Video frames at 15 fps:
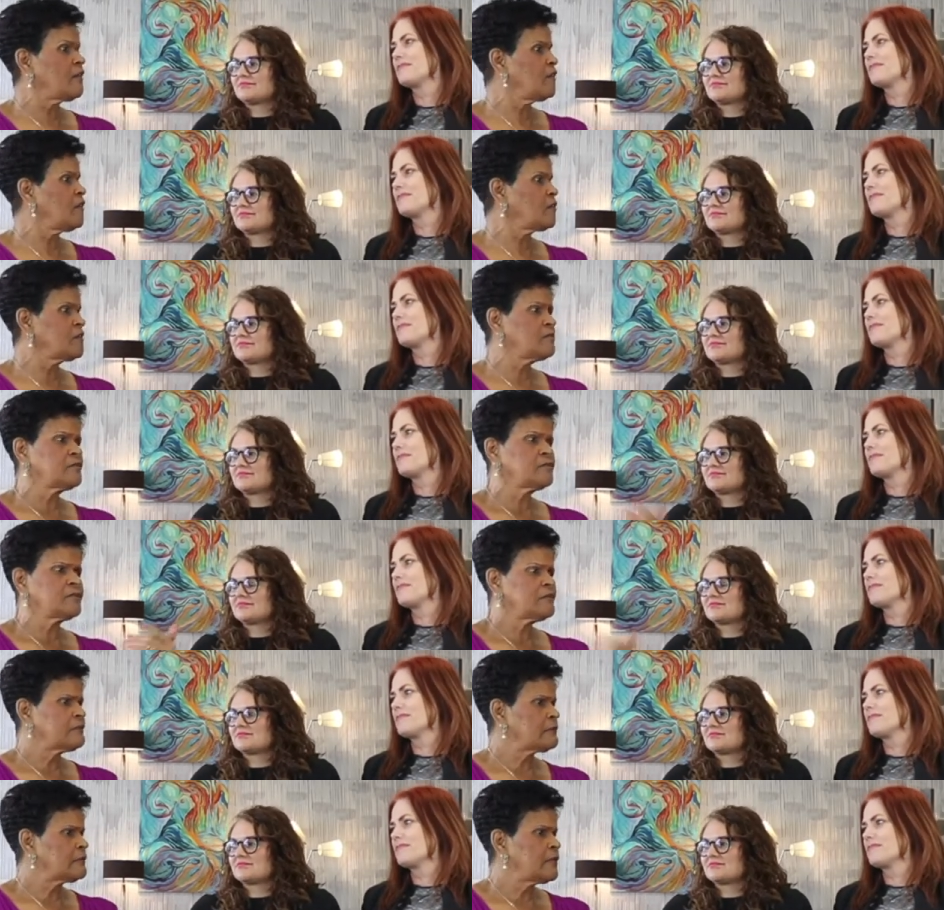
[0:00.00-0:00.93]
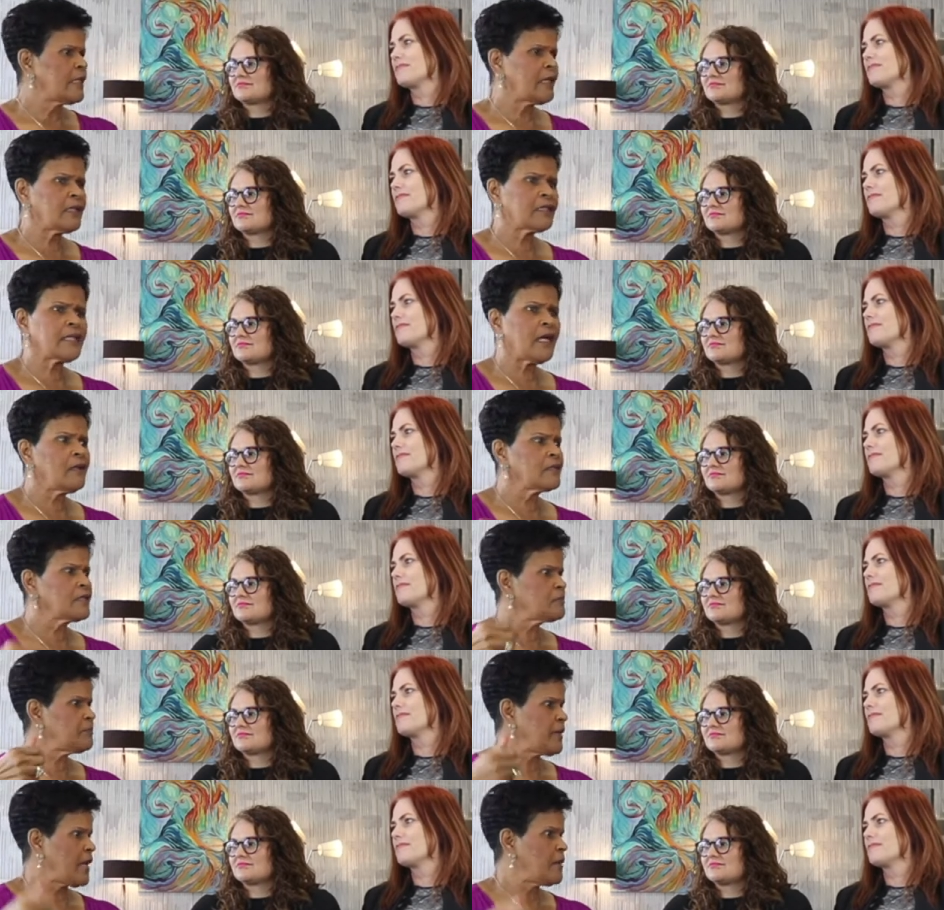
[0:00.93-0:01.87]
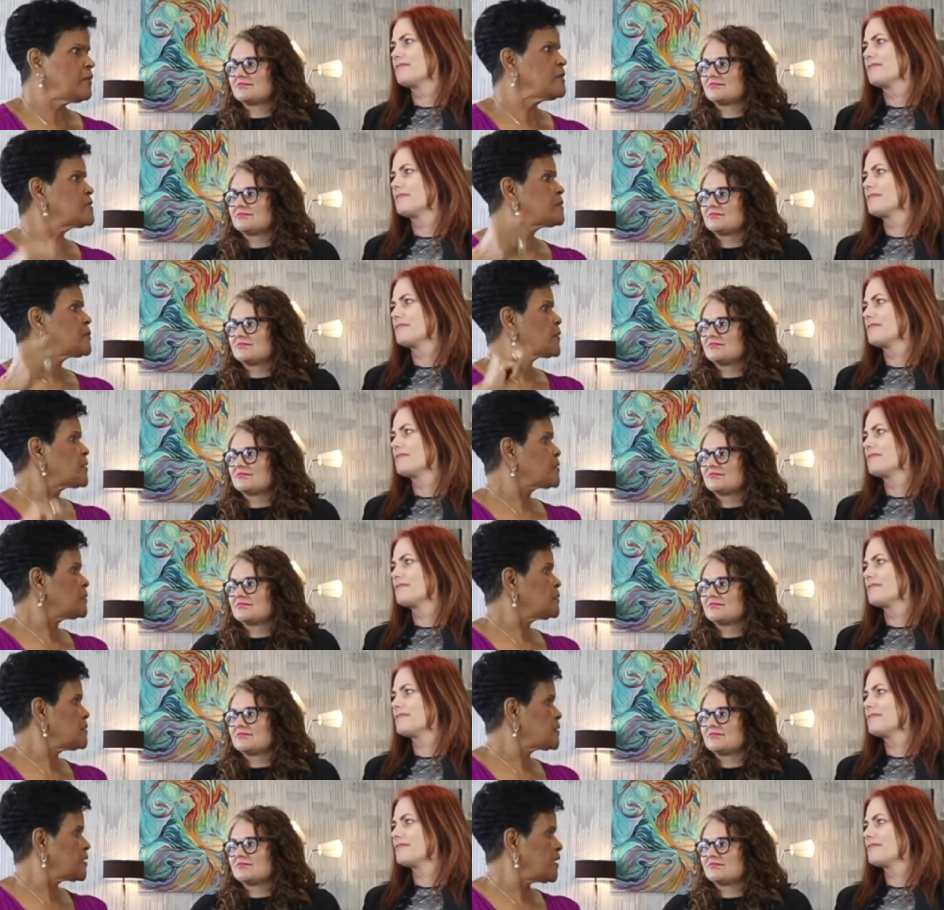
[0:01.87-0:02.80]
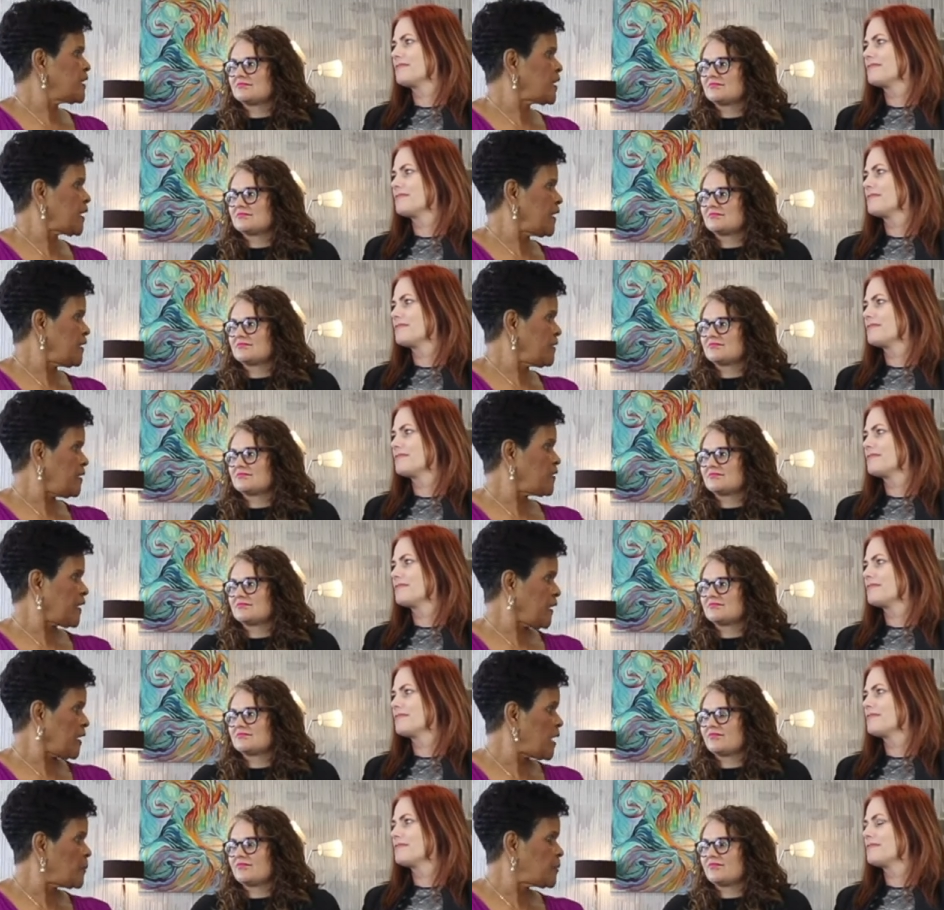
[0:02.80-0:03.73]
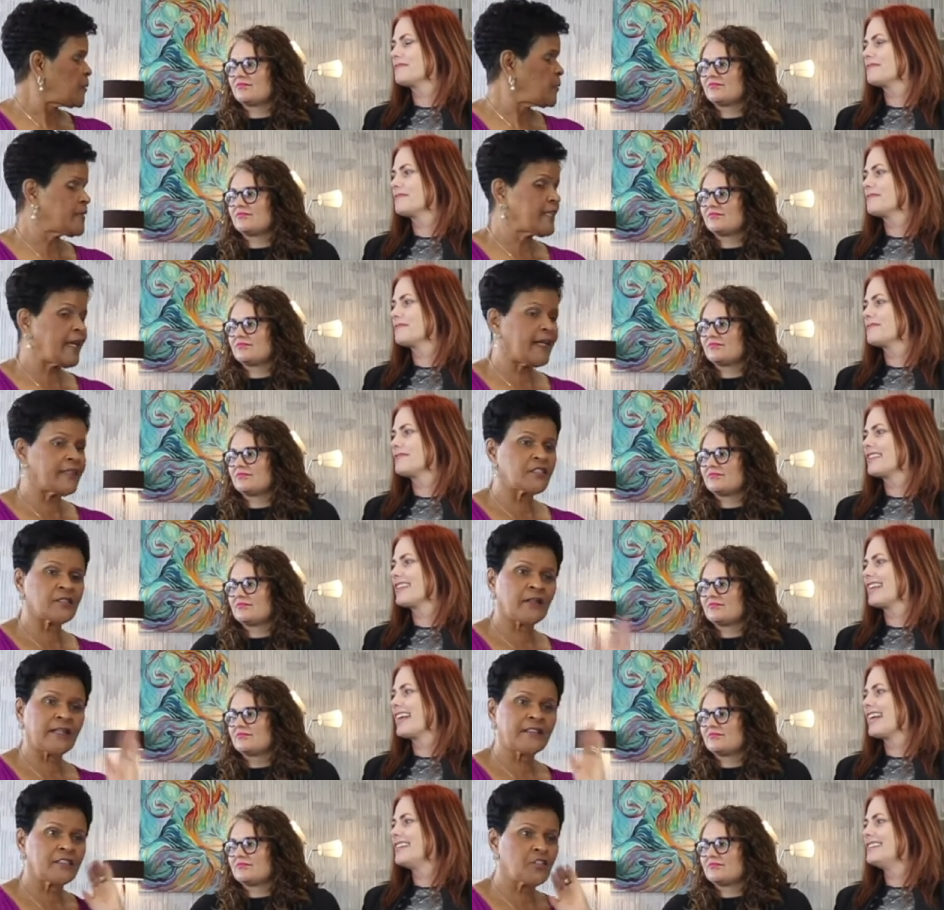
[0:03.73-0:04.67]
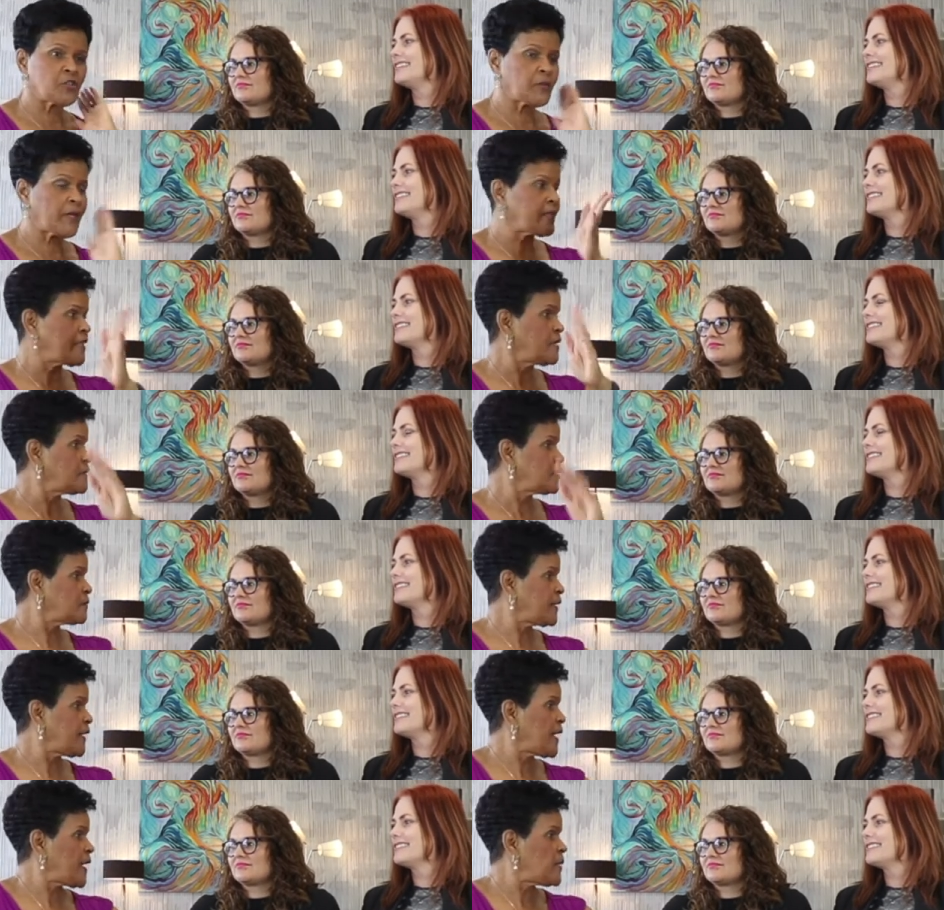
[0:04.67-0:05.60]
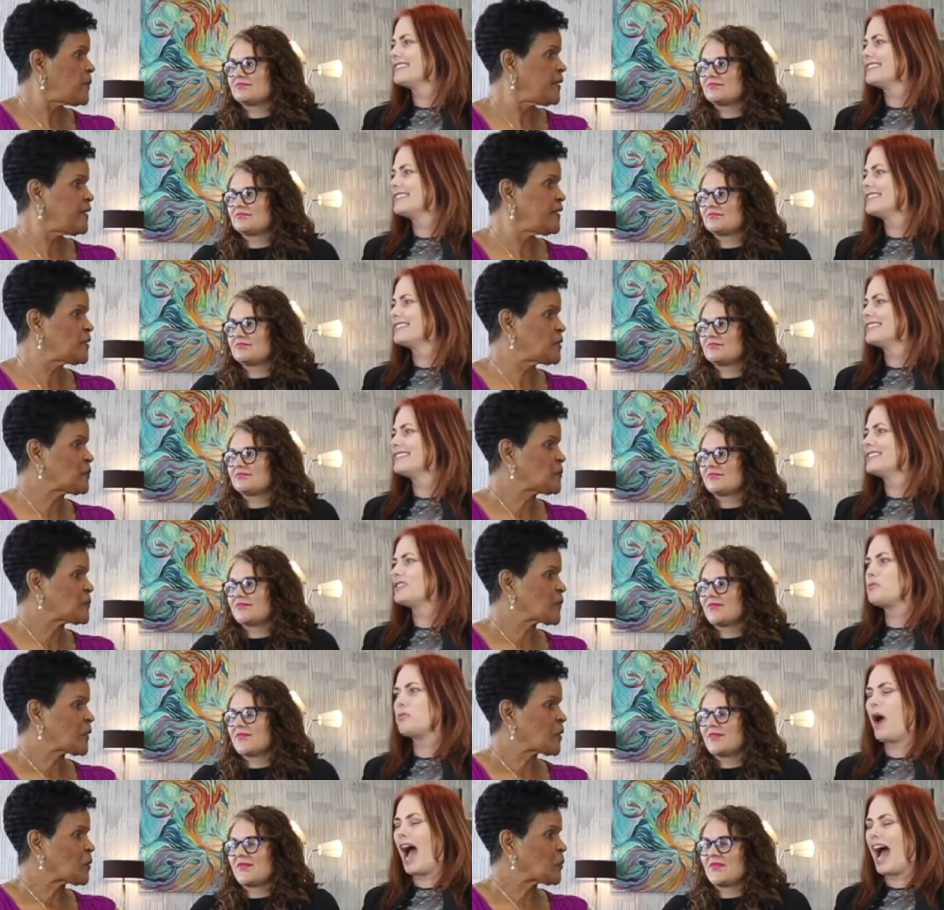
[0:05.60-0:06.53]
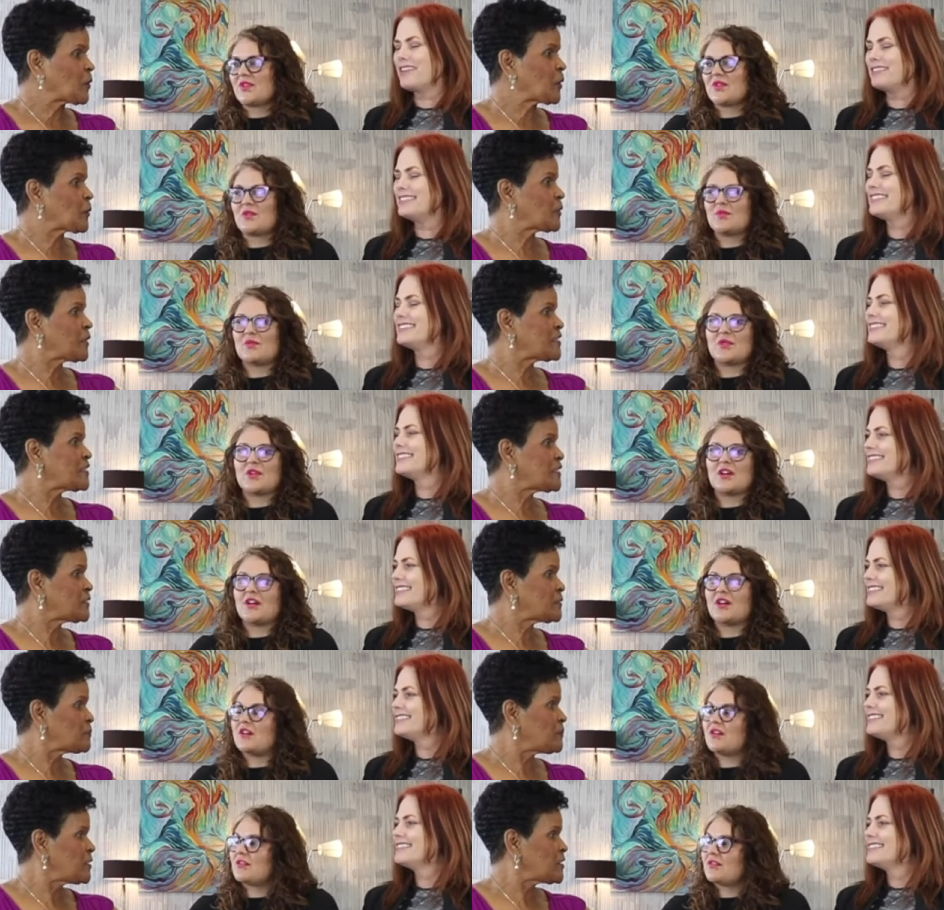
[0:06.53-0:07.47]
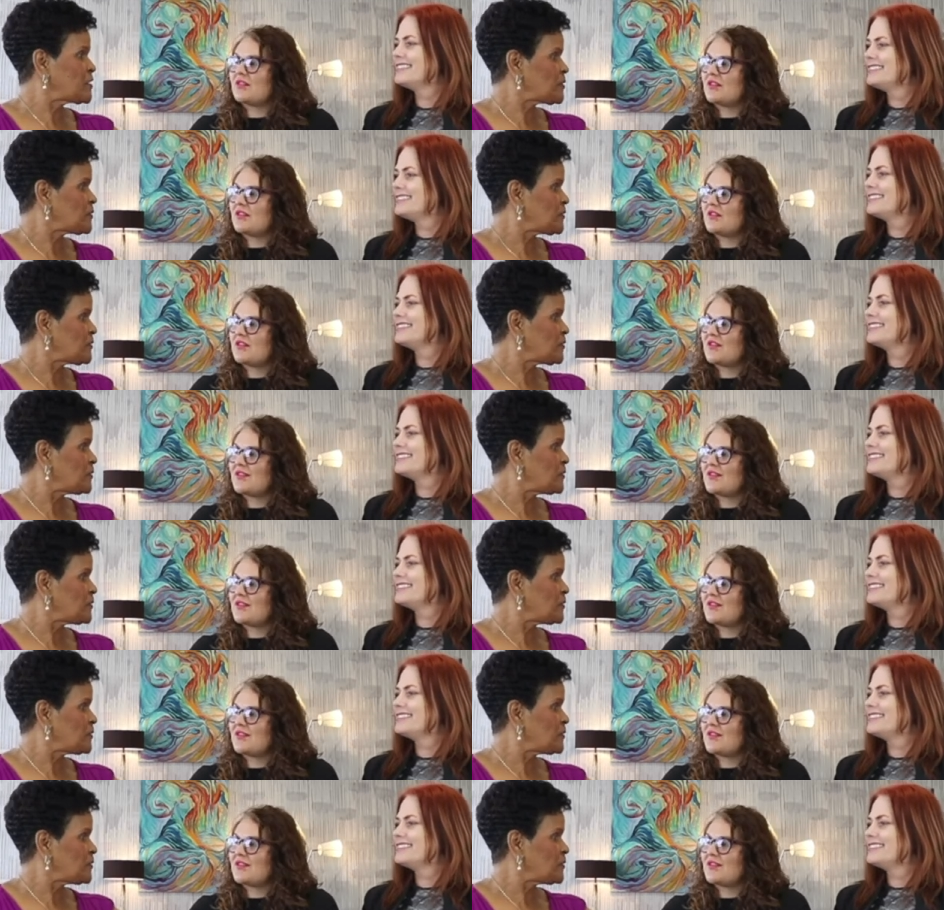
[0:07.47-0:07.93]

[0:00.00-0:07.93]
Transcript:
Speaker 1: oh, without a doubt, it- Pamela is the person who's gonna, can, can help you with that. So I had to trek down to Miami and Wow. work with a bunch of,